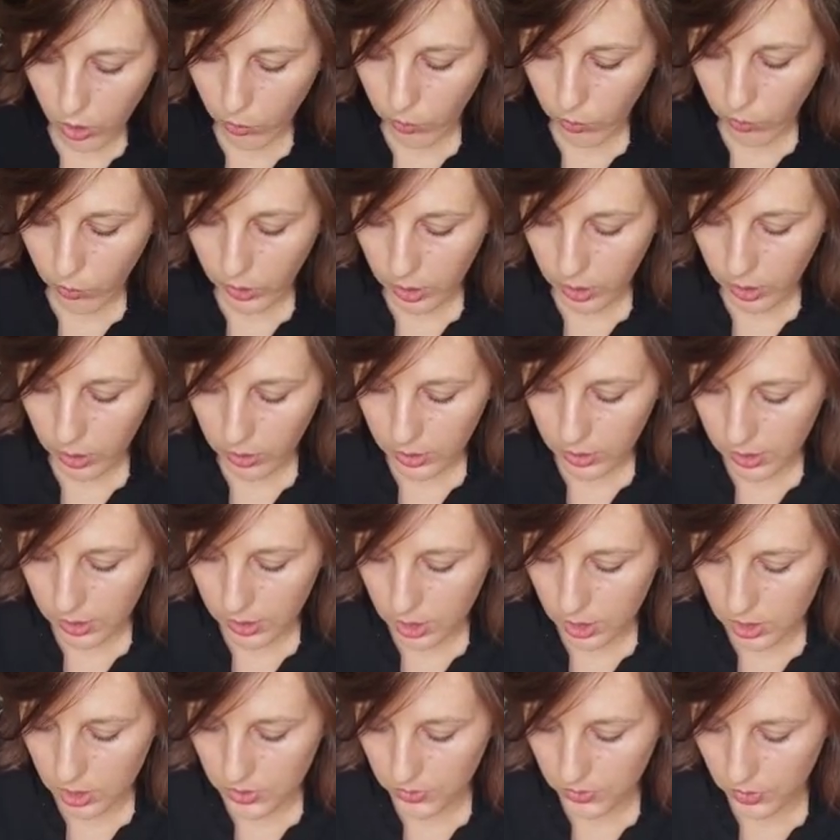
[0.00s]
Where
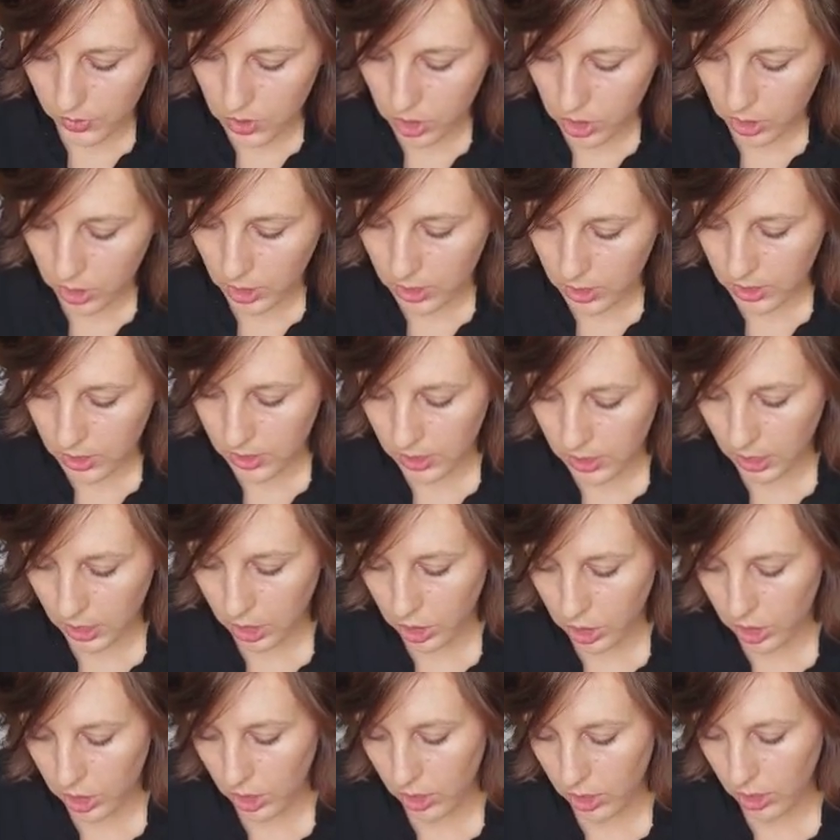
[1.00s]
is fuselage
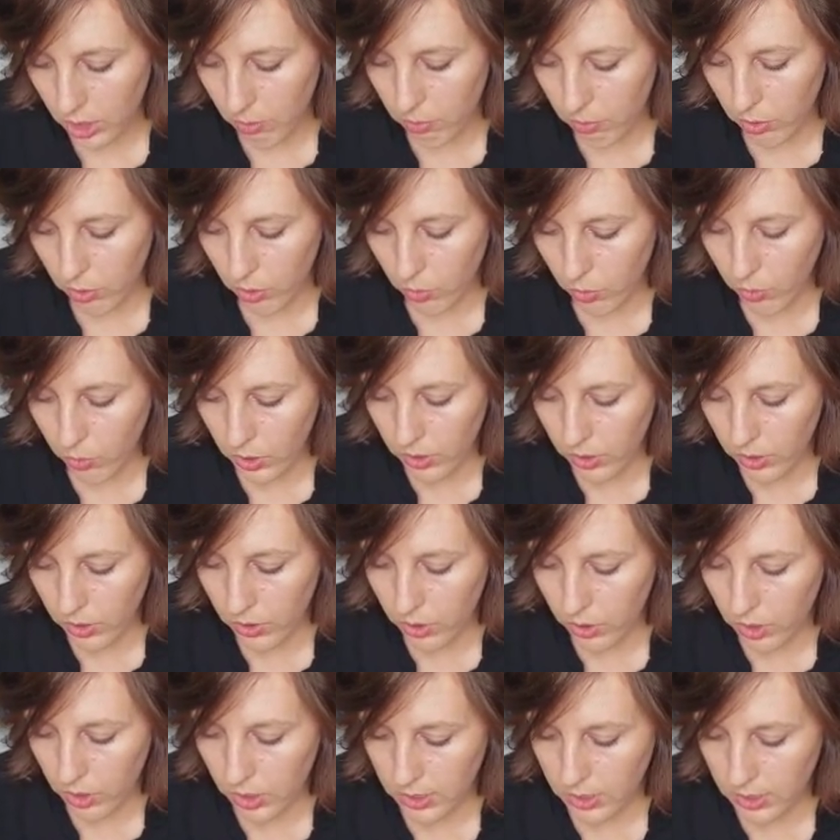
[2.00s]
station number
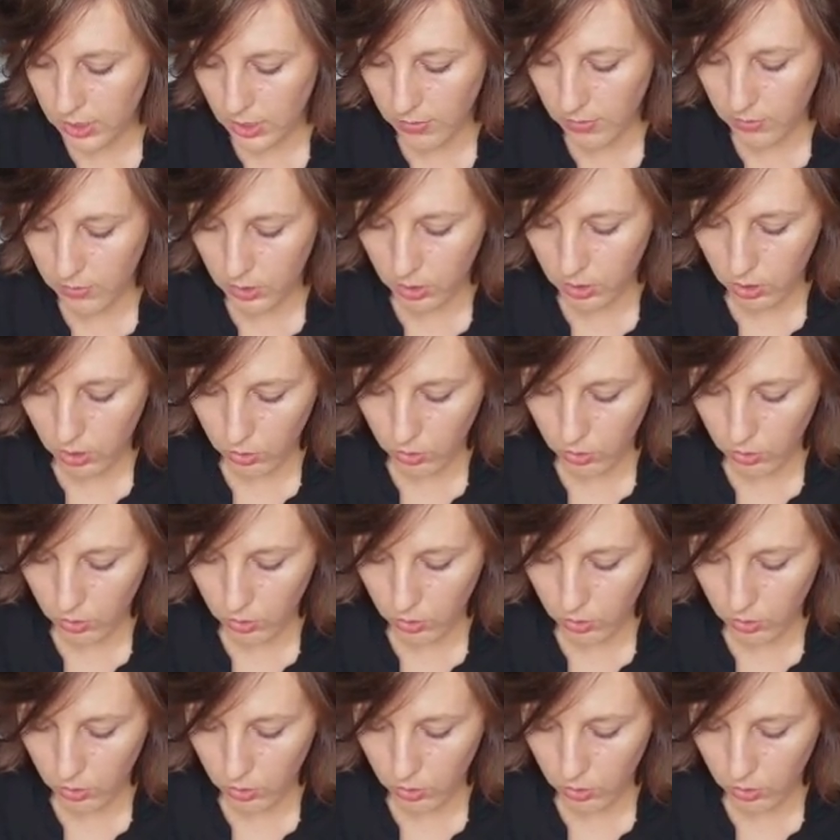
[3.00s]
137